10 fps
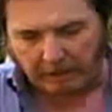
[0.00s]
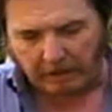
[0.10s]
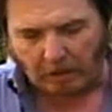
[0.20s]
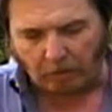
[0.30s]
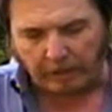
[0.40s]

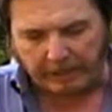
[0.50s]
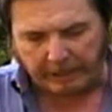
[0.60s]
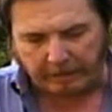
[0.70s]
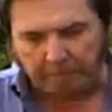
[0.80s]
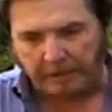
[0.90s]
And you don't
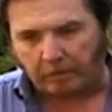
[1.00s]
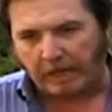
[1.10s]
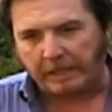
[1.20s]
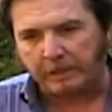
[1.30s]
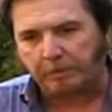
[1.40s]
really need to be
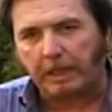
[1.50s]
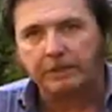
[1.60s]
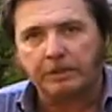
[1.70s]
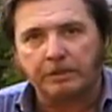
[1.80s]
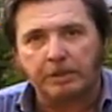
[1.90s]
around these
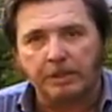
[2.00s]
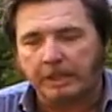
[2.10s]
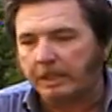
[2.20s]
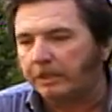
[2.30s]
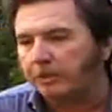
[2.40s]
places
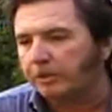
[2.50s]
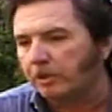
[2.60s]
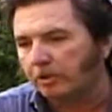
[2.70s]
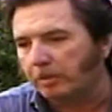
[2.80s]
until you get used